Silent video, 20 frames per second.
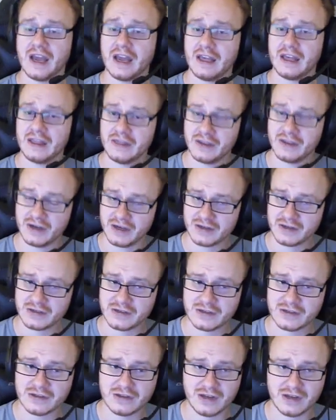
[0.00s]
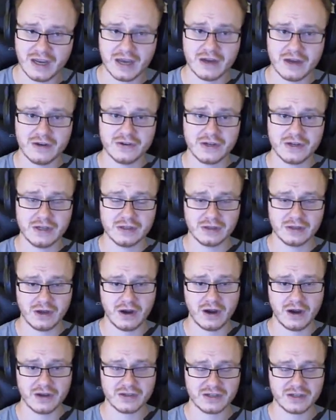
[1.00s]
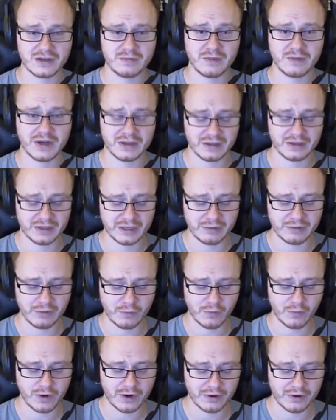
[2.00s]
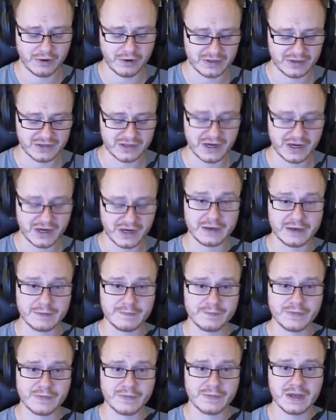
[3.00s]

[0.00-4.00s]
and thus this is the energy lost by the liquid water inside.